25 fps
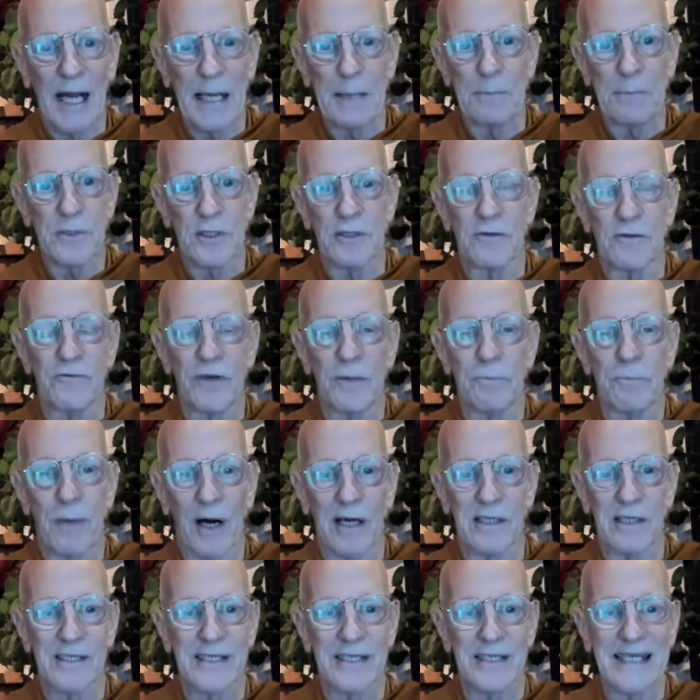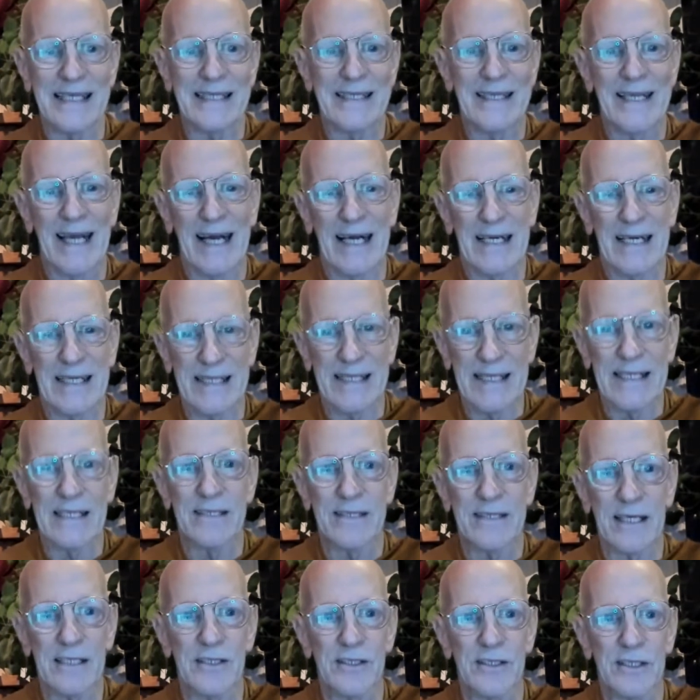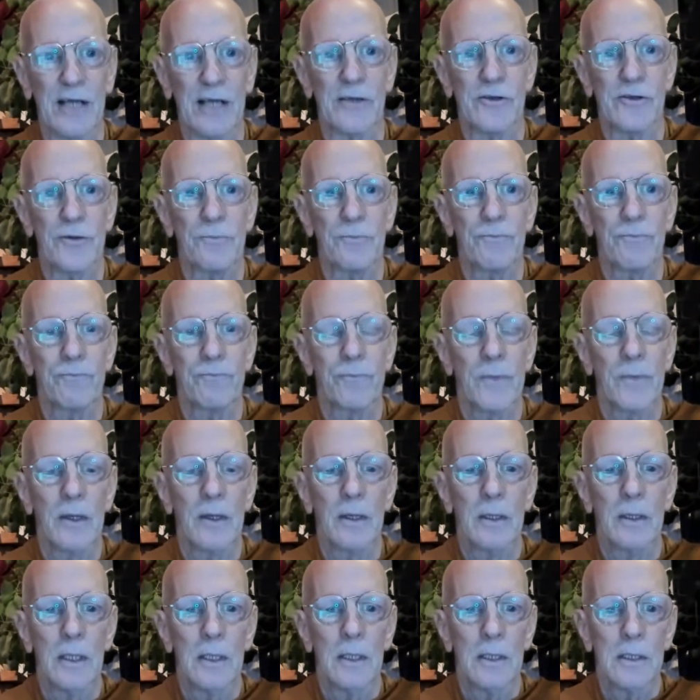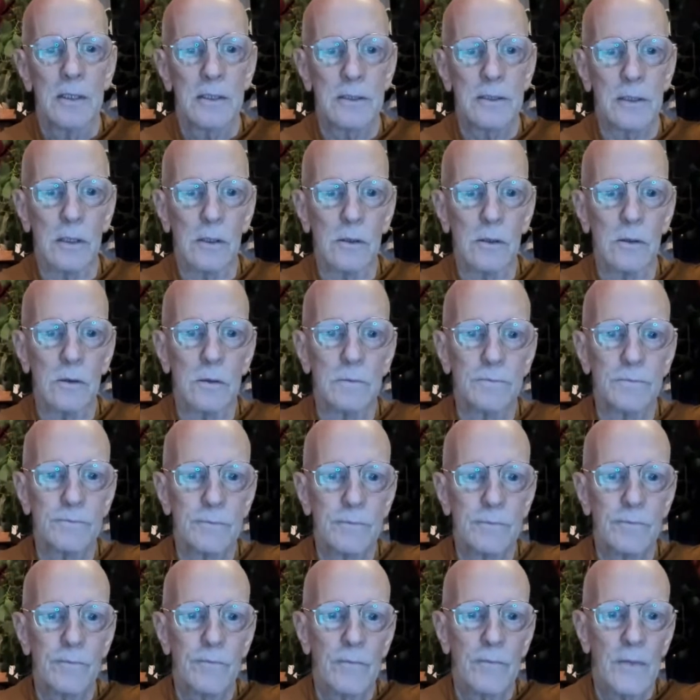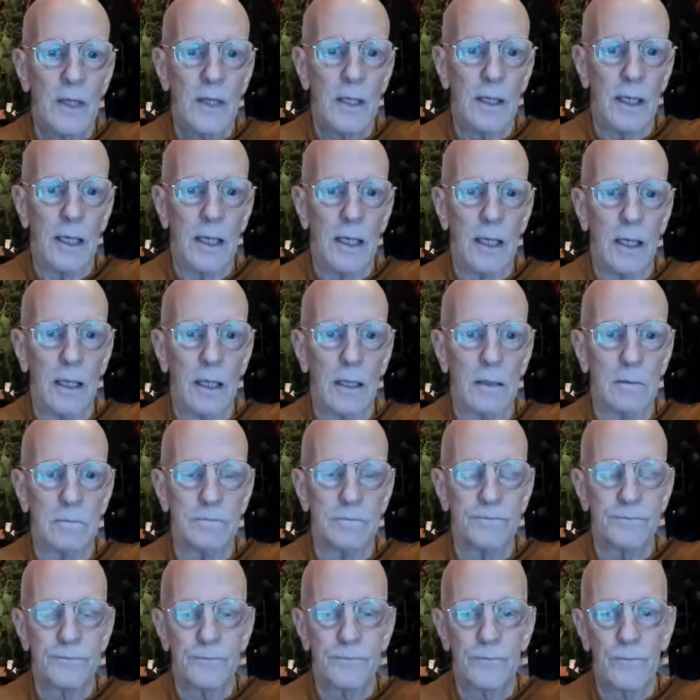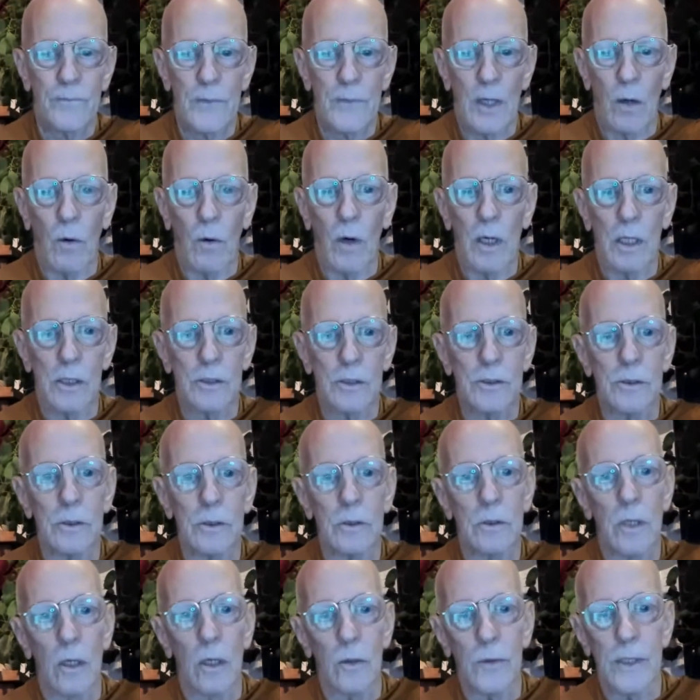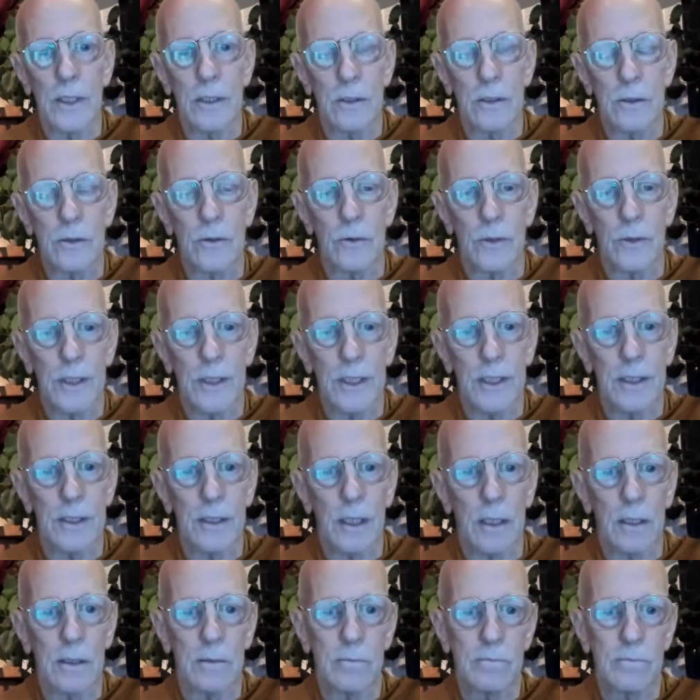types of Vipassana techniques as such. So I wanted to go into the